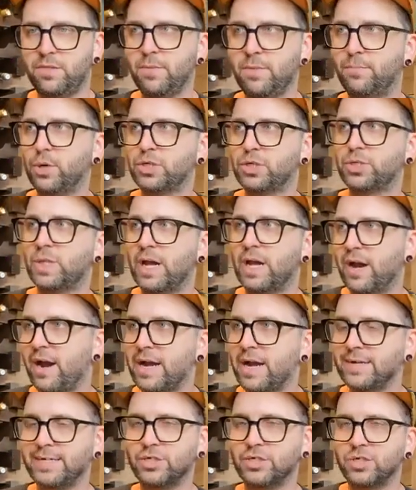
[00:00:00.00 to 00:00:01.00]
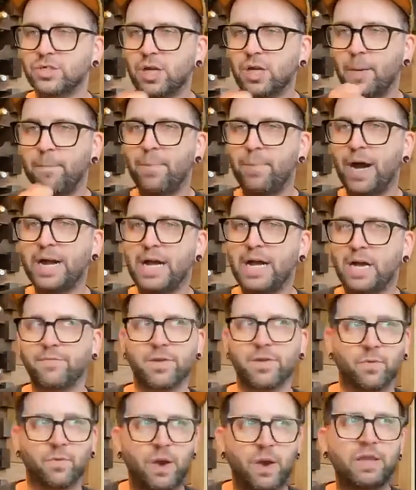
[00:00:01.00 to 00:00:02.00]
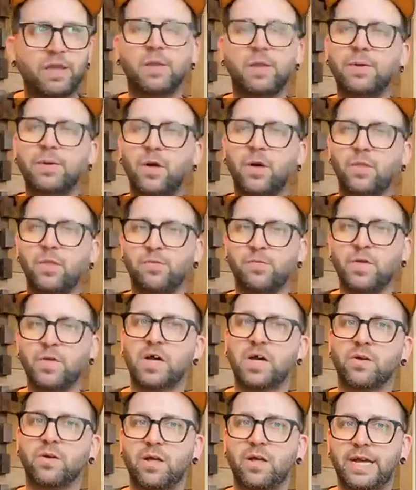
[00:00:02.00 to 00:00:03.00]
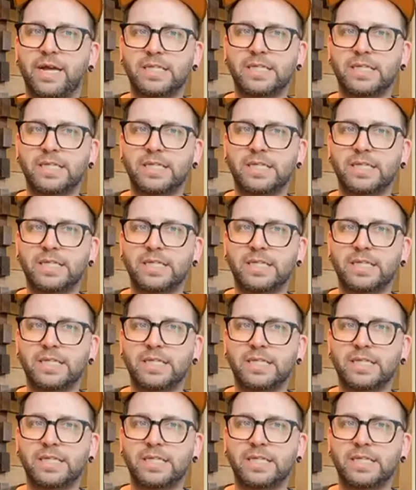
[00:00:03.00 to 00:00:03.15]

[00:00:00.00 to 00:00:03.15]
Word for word: the bush there and I just took a bite out of it right in the middle of the field.